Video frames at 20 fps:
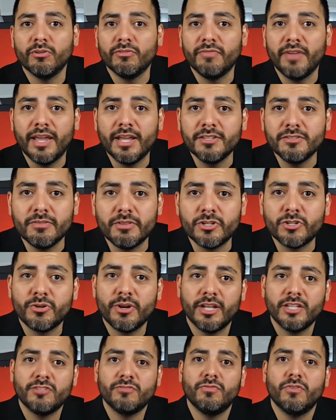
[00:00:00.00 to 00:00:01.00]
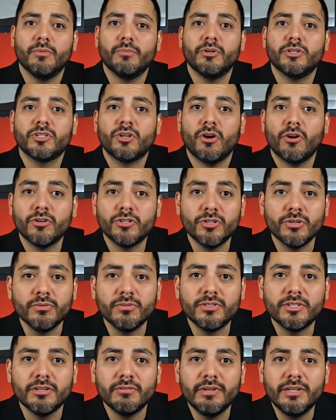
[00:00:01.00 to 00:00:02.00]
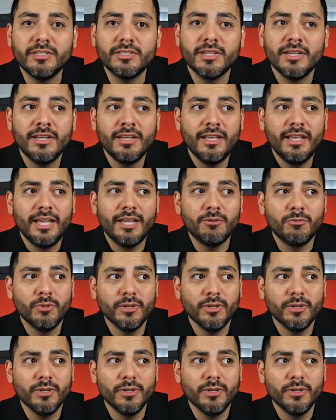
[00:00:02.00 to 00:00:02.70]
who were fans of the Transformers cartoon series,